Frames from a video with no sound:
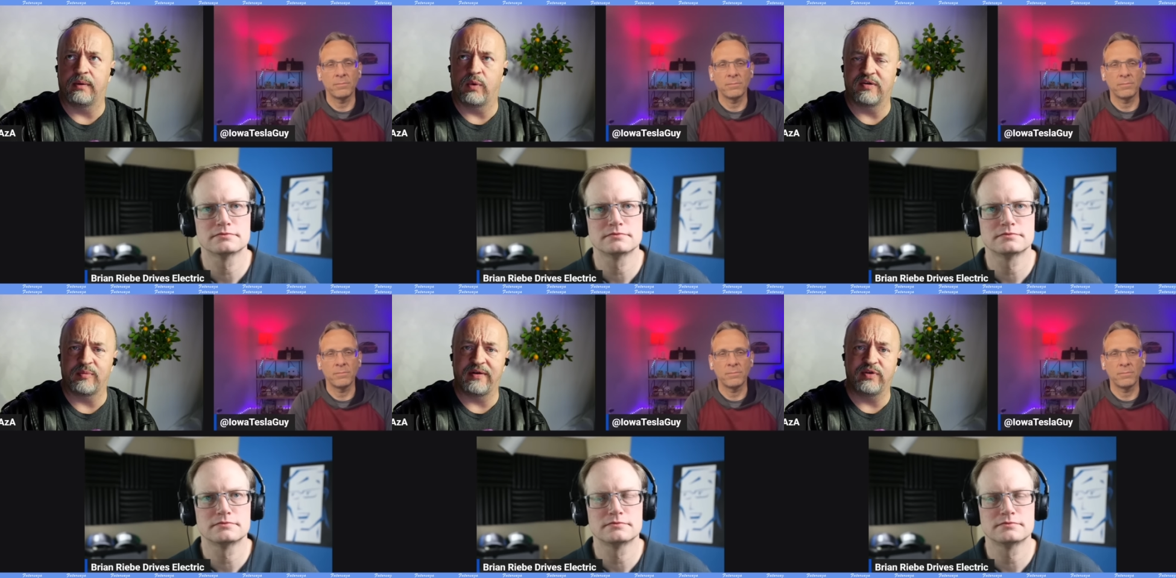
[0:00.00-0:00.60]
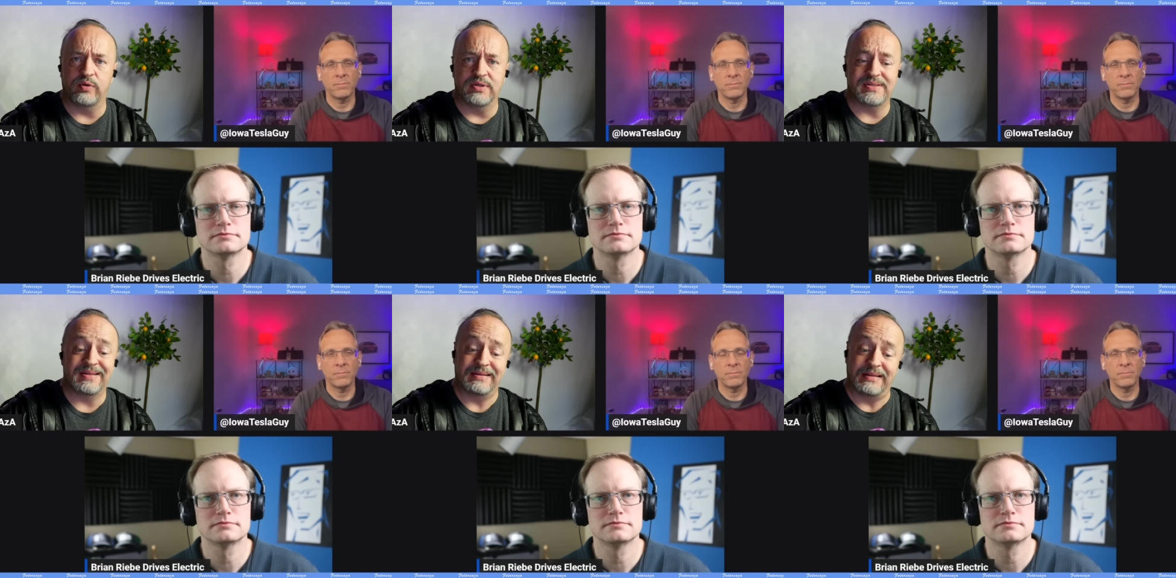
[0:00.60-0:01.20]
Speaker 1: one of my
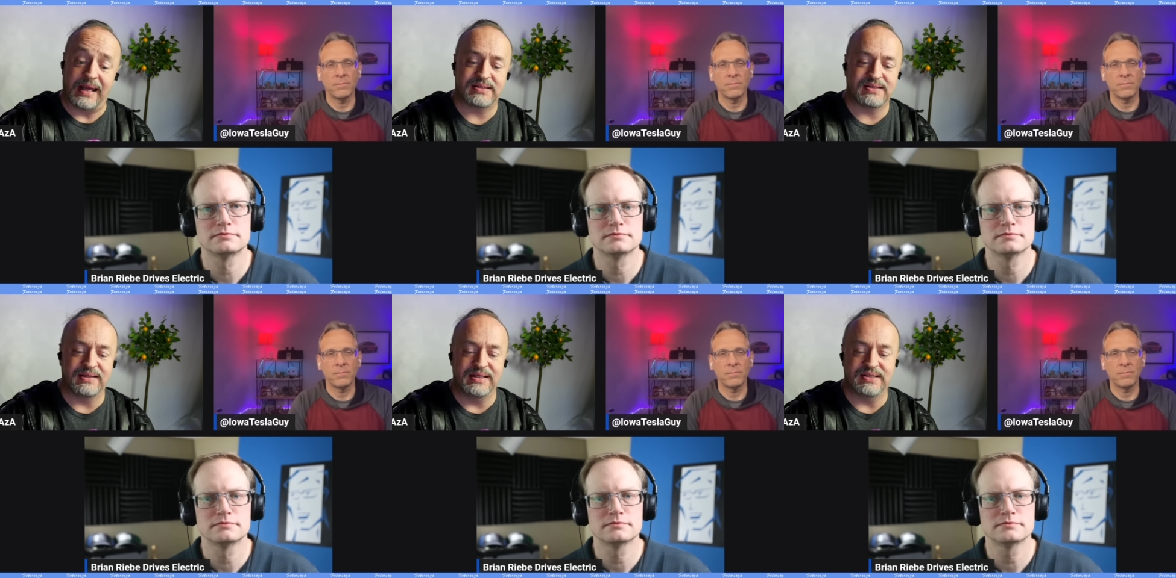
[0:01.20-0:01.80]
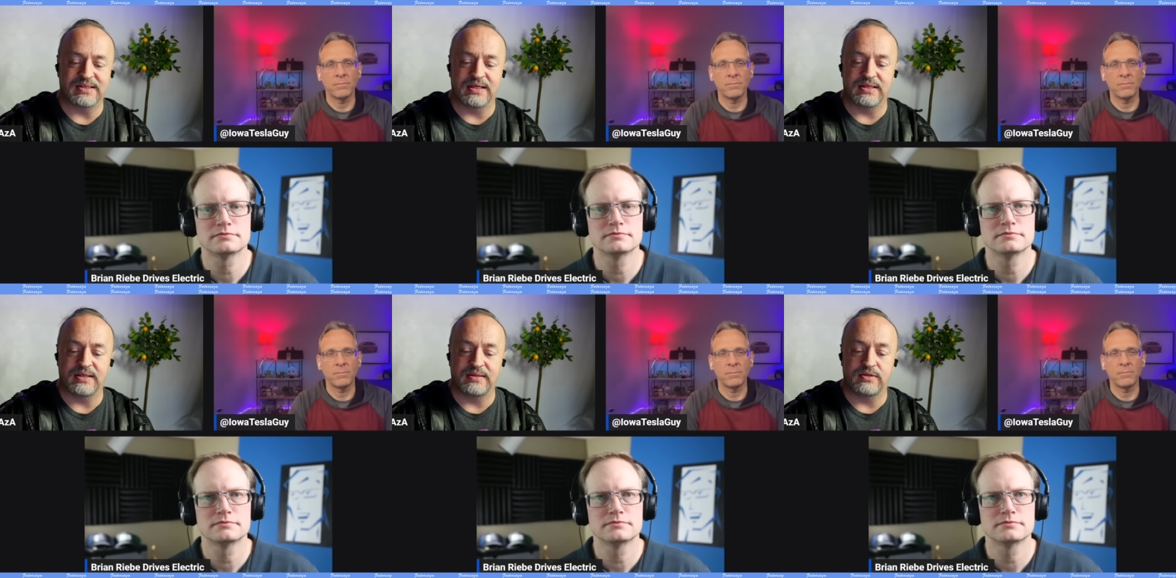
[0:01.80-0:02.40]
viewers, Lex, is
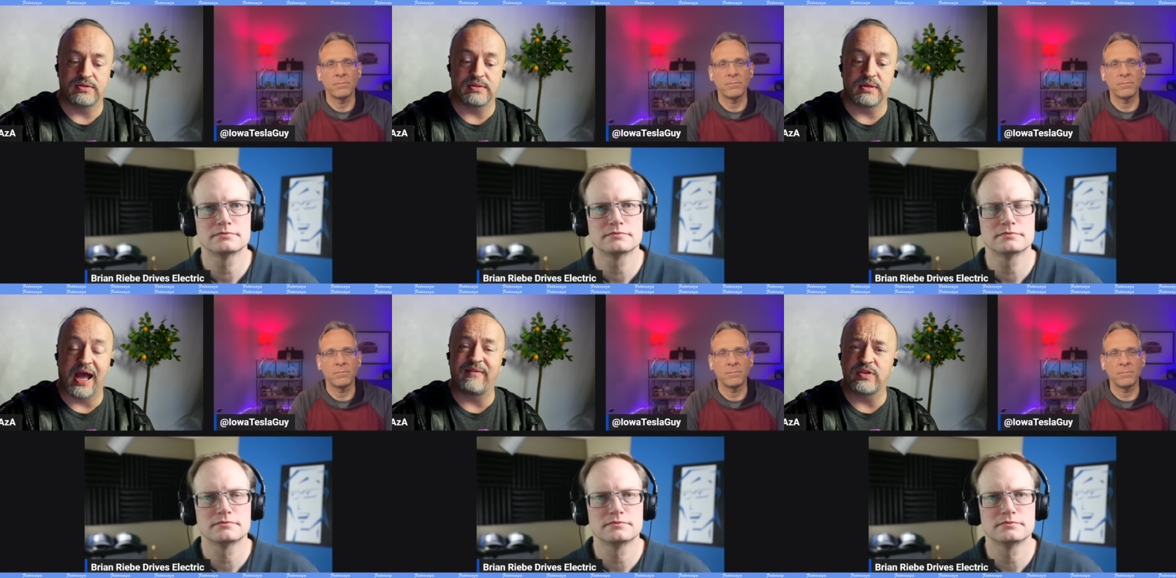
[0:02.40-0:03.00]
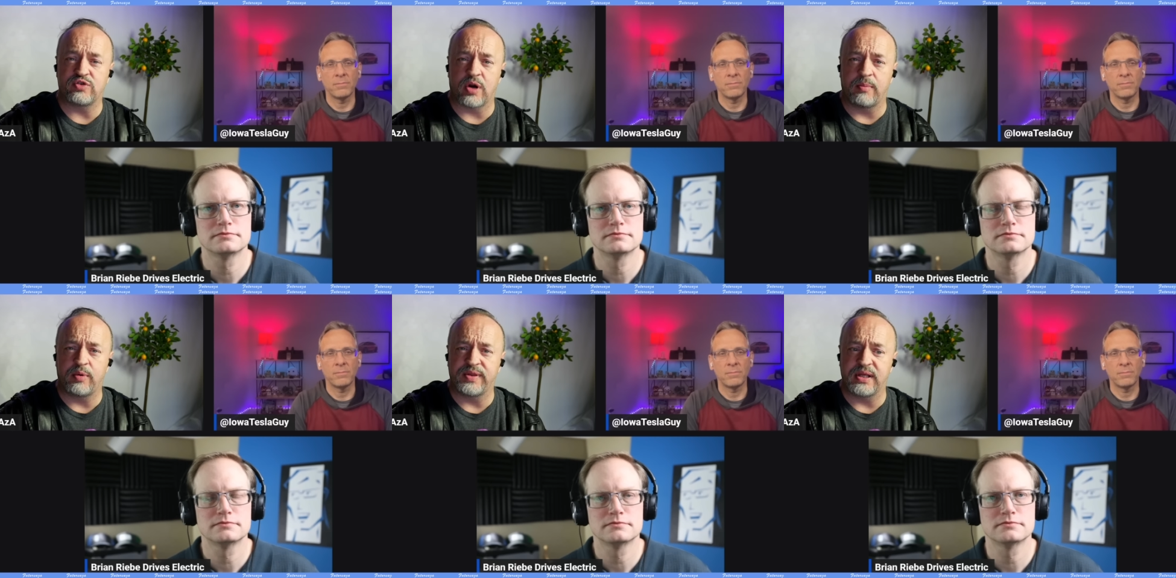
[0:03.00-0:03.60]
uh, having
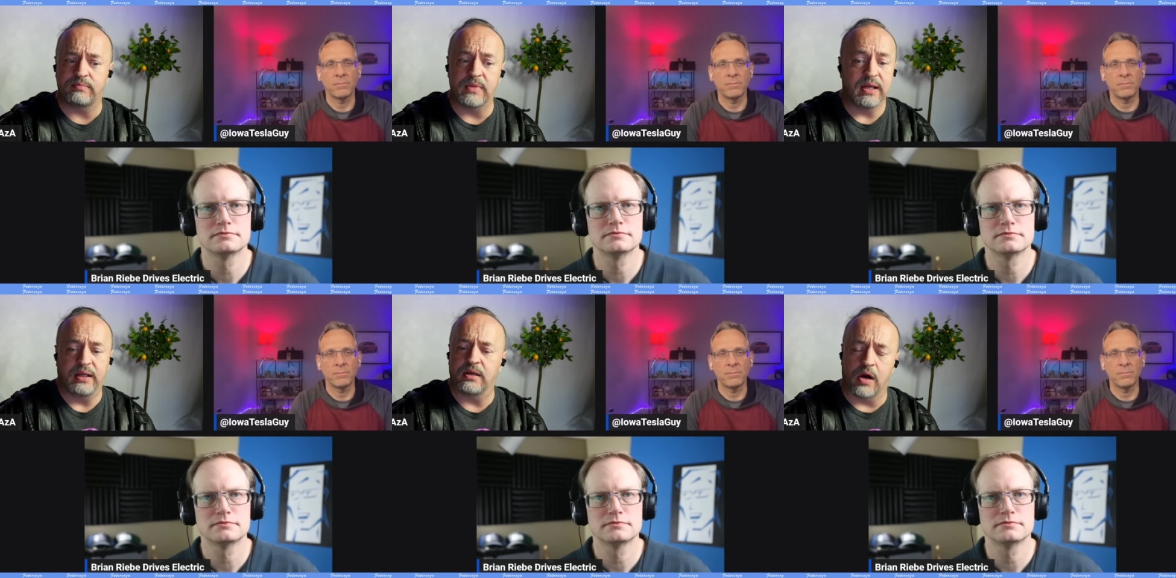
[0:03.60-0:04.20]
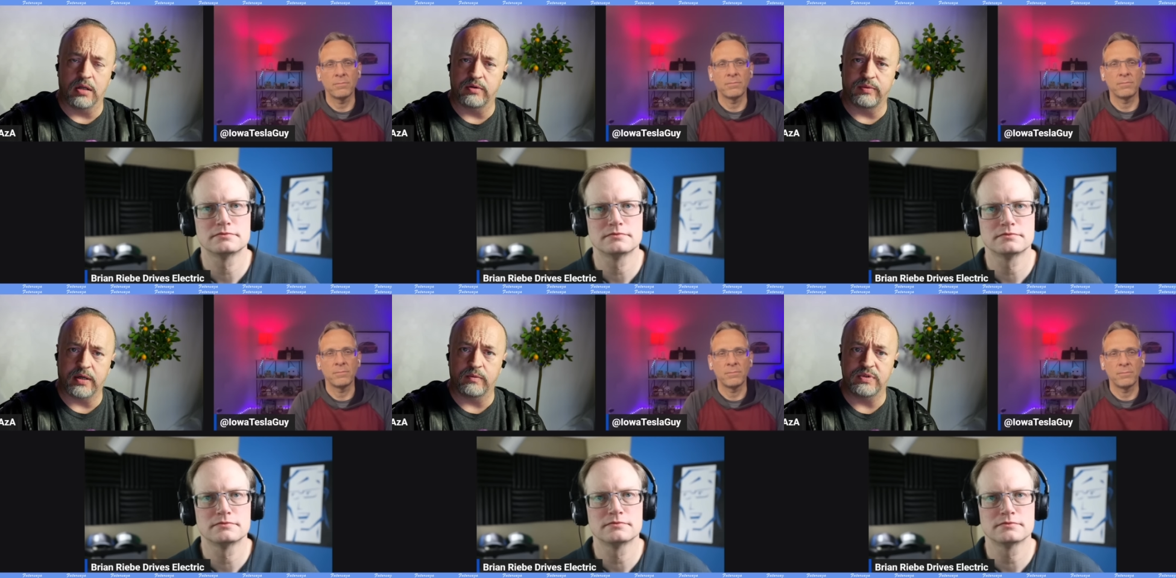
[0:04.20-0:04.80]
trouble with it in
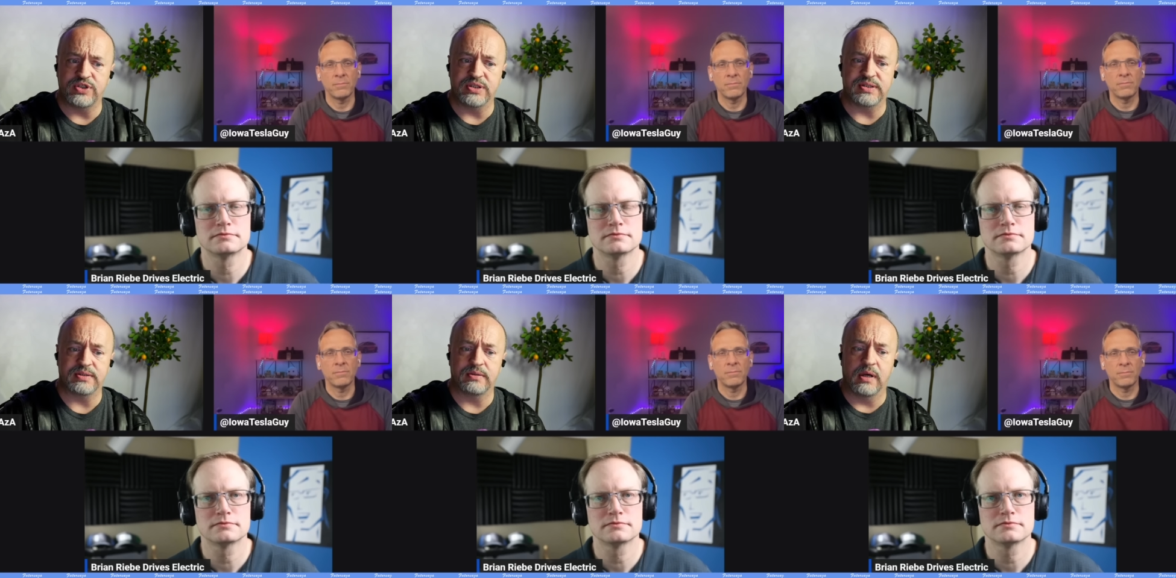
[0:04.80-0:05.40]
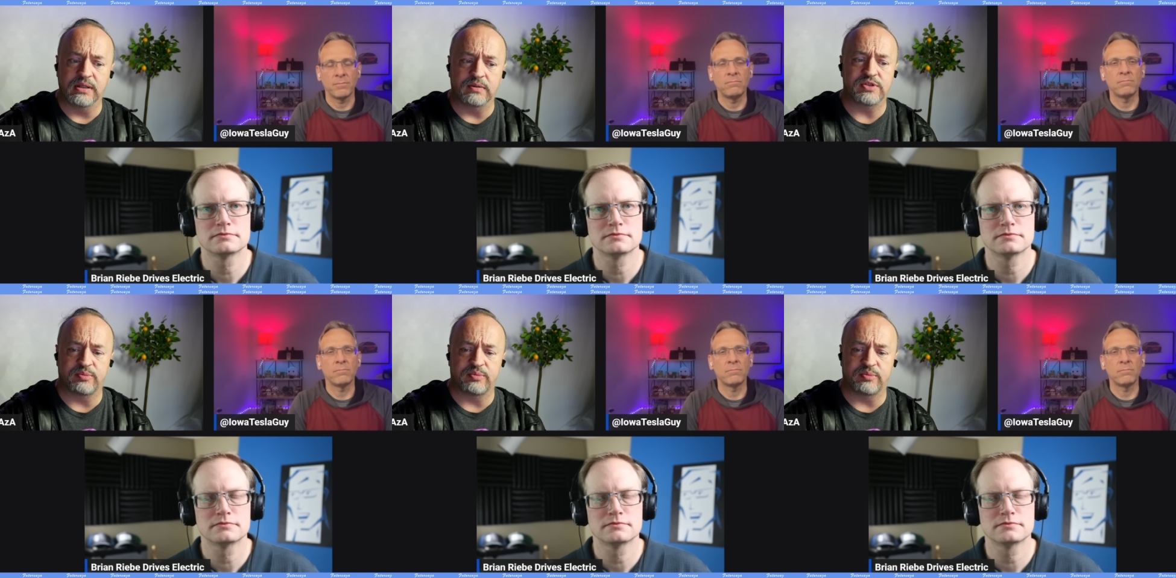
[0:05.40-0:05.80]
Colorado, which is a little